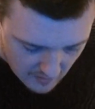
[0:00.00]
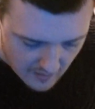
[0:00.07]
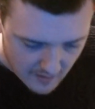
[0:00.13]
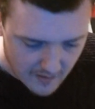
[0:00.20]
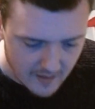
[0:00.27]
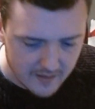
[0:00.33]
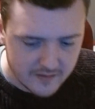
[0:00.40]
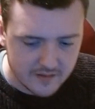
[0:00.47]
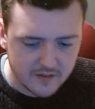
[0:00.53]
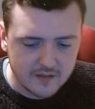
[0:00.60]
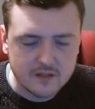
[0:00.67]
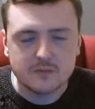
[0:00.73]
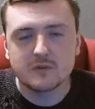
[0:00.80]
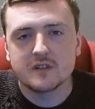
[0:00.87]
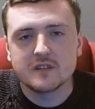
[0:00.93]
And I
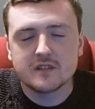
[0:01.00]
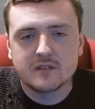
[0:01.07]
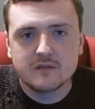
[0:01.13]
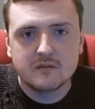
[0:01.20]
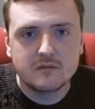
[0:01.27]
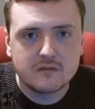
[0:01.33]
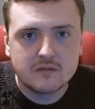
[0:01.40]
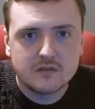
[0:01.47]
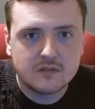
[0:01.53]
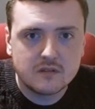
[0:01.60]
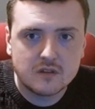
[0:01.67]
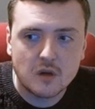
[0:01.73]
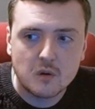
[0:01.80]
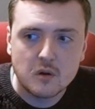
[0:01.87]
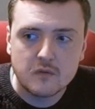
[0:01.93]
just wanted to
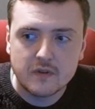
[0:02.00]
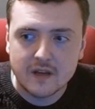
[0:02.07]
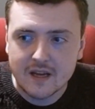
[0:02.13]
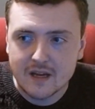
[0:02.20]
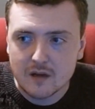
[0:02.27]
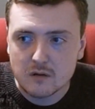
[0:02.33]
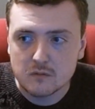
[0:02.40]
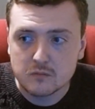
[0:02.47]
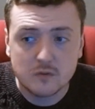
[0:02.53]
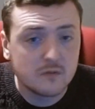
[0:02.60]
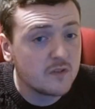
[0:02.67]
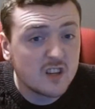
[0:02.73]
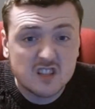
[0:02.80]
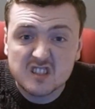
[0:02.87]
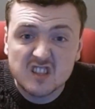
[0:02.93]
go over how the
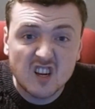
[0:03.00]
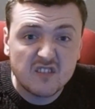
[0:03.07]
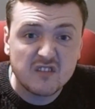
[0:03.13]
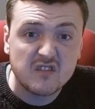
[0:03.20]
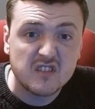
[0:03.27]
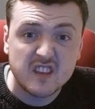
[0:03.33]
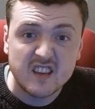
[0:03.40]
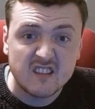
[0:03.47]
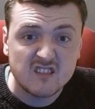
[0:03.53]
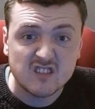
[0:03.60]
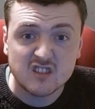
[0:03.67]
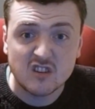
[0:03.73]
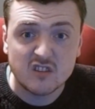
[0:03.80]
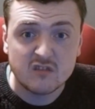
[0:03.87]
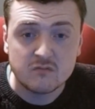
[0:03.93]
first half of the year has
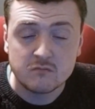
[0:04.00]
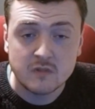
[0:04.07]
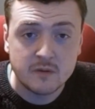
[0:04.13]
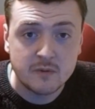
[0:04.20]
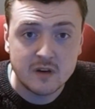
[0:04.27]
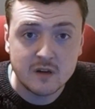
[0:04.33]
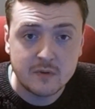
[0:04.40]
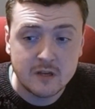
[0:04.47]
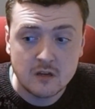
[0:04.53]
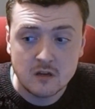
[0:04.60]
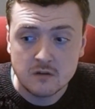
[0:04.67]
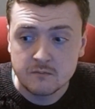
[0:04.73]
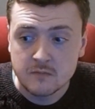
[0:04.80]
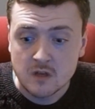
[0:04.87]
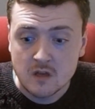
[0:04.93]
gone, in my
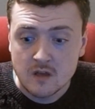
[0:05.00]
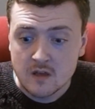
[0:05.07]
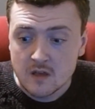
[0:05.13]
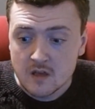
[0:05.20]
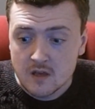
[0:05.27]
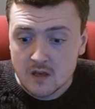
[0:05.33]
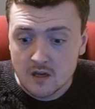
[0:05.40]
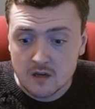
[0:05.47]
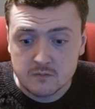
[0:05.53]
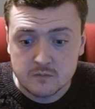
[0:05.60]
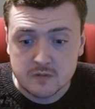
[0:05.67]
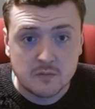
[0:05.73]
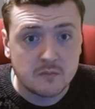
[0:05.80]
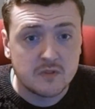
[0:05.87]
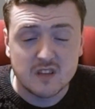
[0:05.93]
opinion.
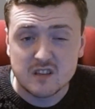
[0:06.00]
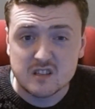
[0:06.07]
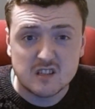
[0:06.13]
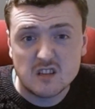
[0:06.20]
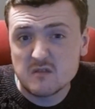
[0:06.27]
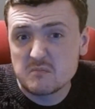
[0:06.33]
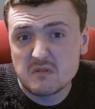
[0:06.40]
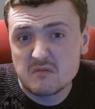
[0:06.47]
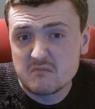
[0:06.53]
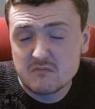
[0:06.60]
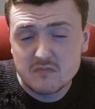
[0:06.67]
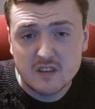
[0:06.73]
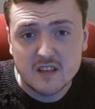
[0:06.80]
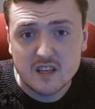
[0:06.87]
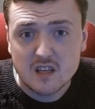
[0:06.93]
Some things that I've been
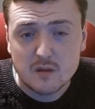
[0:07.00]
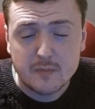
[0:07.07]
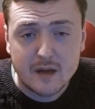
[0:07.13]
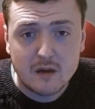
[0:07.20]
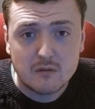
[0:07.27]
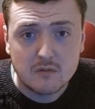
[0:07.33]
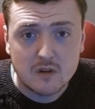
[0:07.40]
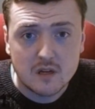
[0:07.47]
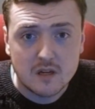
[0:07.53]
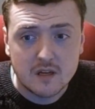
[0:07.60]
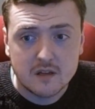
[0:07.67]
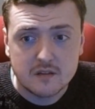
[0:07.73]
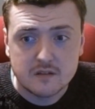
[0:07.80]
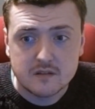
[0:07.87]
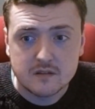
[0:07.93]
thinking about,
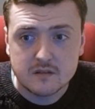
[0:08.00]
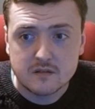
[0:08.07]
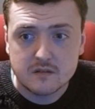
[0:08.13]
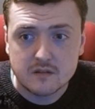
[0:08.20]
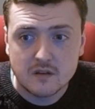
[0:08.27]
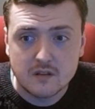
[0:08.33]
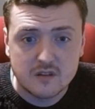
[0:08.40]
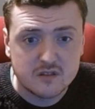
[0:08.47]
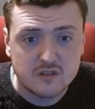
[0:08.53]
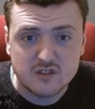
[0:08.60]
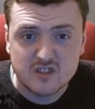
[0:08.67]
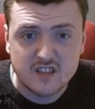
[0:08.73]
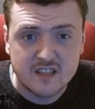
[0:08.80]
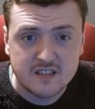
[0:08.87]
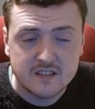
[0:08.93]
other
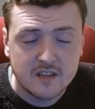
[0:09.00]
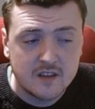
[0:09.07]
such things.